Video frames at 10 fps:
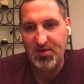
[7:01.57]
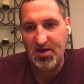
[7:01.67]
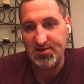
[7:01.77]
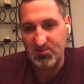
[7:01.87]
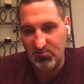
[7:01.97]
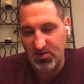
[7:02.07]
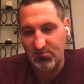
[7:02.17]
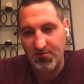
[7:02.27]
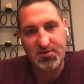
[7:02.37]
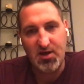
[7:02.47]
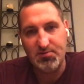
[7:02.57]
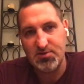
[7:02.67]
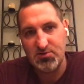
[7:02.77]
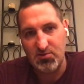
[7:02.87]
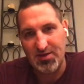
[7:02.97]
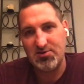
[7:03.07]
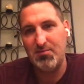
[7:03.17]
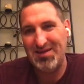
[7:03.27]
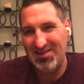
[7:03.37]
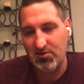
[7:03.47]
had some really rough times. So I'm not trying
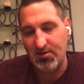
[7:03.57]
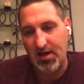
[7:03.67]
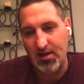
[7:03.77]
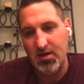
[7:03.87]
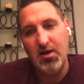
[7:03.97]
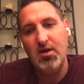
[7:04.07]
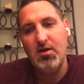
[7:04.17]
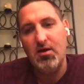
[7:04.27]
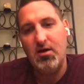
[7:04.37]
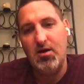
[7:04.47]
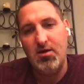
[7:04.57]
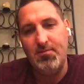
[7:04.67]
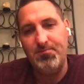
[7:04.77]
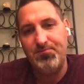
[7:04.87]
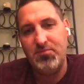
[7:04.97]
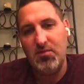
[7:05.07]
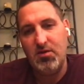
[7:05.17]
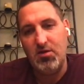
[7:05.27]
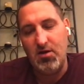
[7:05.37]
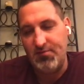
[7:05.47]
to belittle that. Um,
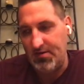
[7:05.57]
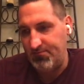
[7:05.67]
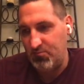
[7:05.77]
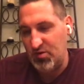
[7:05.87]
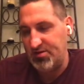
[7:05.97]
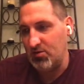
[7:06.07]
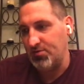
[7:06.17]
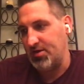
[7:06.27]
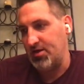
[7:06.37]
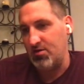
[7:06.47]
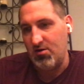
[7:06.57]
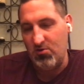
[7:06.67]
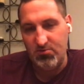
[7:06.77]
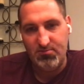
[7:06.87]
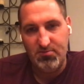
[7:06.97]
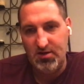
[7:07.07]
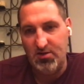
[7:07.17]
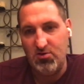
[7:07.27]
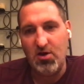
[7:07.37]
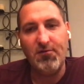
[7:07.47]
we dealt with that our own,
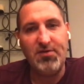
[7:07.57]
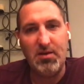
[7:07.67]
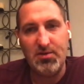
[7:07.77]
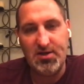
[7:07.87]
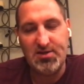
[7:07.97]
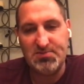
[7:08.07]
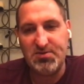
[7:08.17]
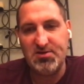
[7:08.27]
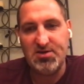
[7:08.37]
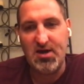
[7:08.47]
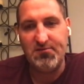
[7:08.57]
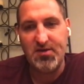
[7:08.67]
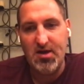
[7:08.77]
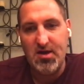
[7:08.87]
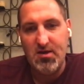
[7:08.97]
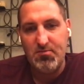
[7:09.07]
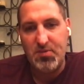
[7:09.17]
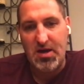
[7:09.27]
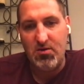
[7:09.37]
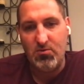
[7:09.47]
in our family, and it's been tough.
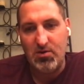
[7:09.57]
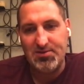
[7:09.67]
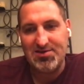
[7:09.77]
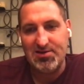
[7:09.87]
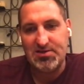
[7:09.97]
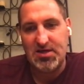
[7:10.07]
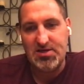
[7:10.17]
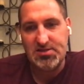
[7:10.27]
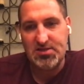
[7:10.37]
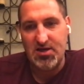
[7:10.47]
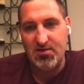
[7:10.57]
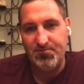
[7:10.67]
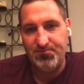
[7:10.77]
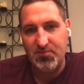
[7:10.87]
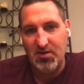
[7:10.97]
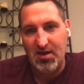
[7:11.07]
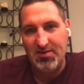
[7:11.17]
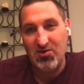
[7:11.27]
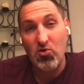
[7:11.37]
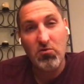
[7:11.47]
But what I'm just going to say is, I
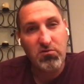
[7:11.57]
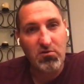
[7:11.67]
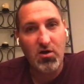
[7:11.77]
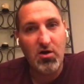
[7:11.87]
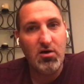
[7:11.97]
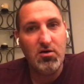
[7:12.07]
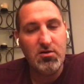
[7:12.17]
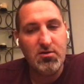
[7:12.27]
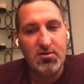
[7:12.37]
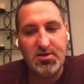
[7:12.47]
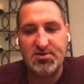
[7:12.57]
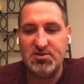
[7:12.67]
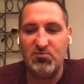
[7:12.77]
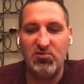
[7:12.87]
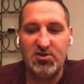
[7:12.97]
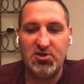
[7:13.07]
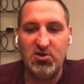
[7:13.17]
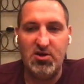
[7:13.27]
think overall, this is some really good